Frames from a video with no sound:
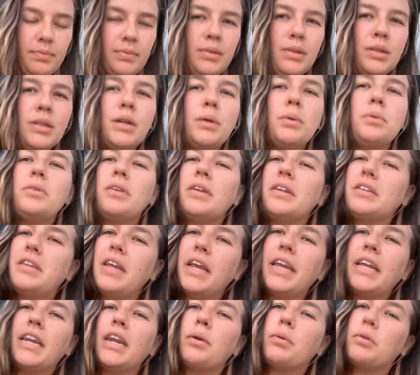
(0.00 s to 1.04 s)
And I was like,
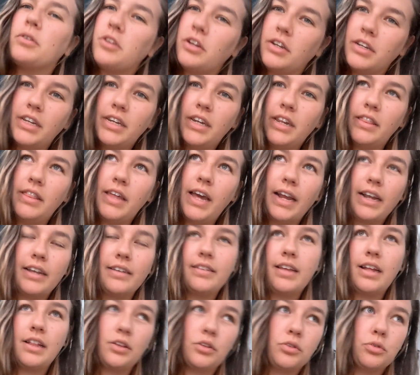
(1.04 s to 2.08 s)
dang it, I wish I needed that because
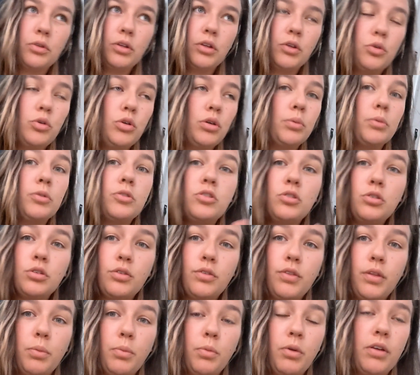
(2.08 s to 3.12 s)
that looks really cool. It was 2
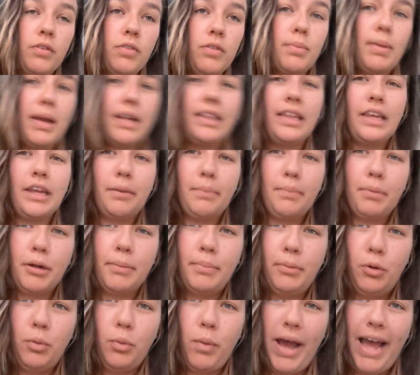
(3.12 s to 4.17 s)
of them. One of them had like a
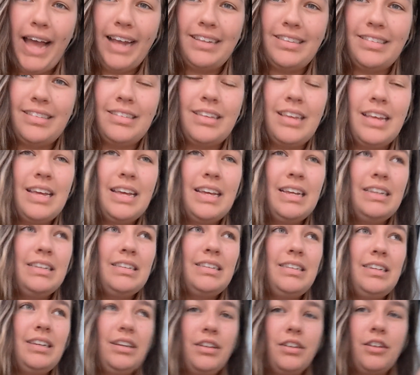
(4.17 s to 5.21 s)
purple wax
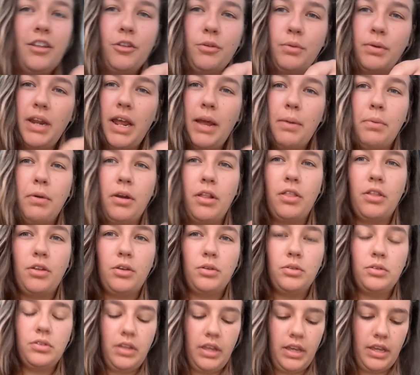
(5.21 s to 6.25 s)
seal, and the other one had one of
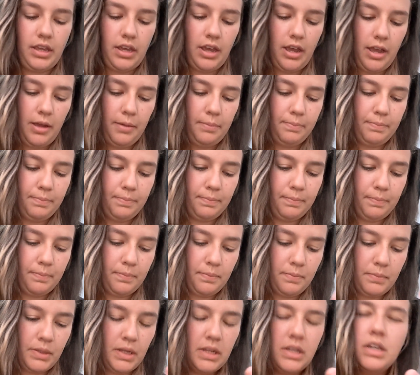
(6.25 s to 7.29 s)
those like
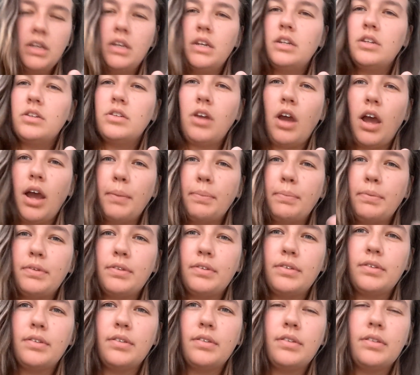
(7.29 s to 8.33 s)

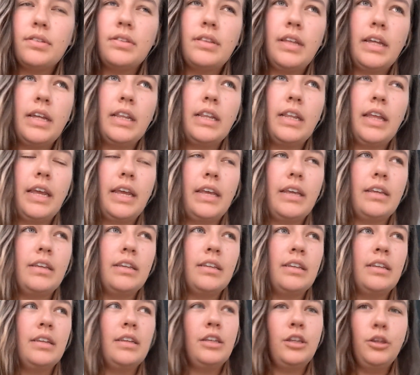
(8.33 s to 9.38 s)
tops that like
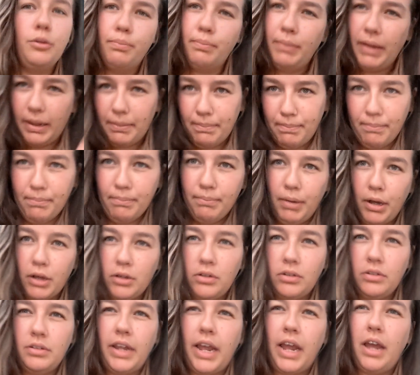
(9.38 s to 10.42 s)
you like
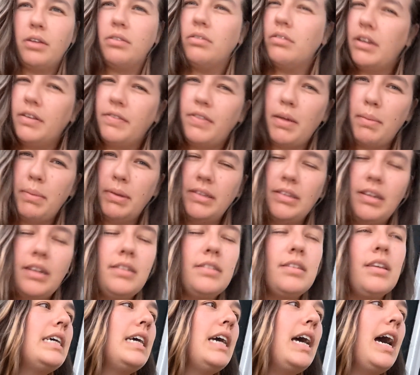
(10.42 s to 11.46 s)
buckle down, if that makes sense.